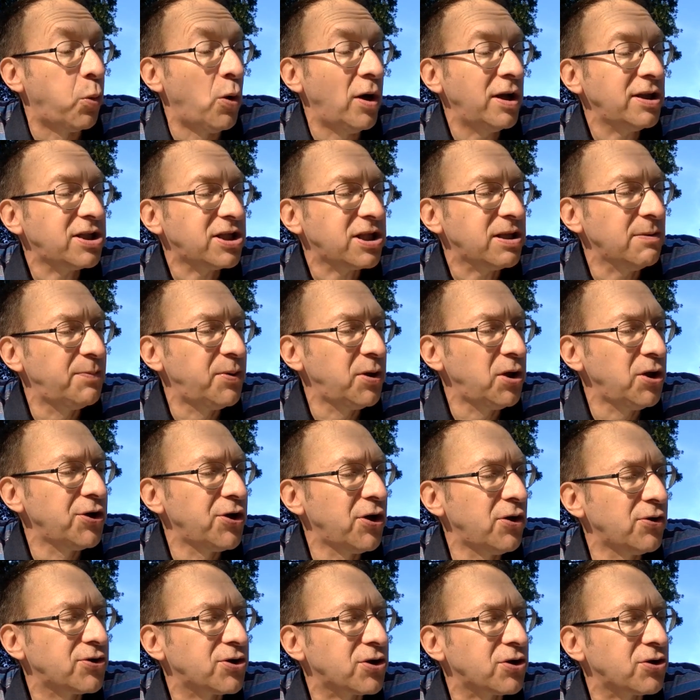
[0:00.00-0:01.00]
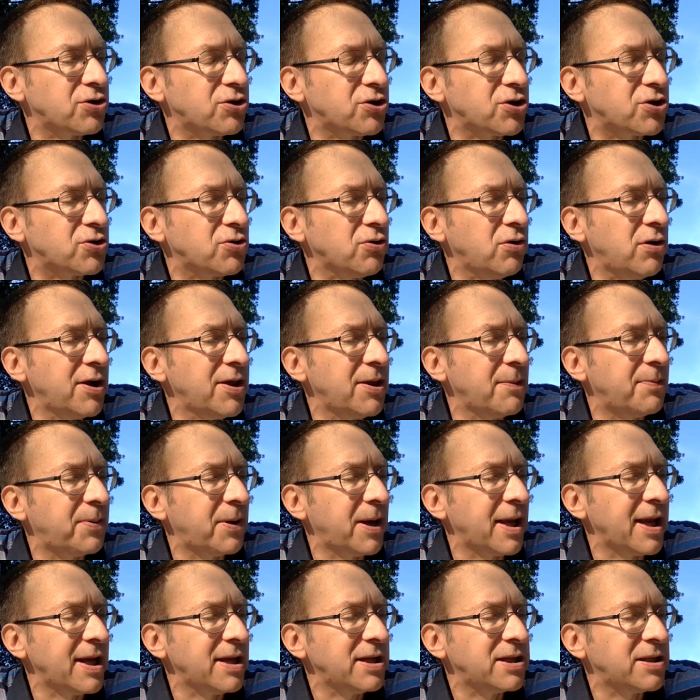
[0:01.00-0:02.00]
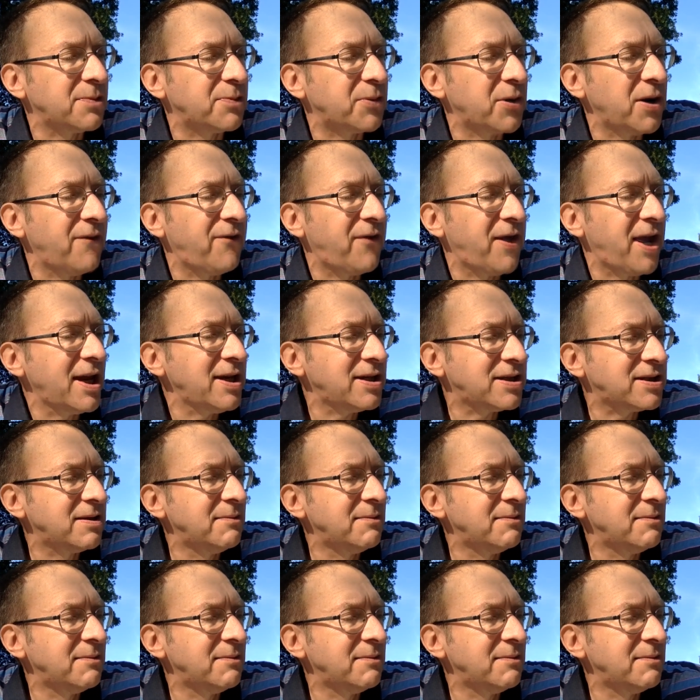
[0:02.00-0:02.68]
Once the bulldozers destroy the place, the briefcase,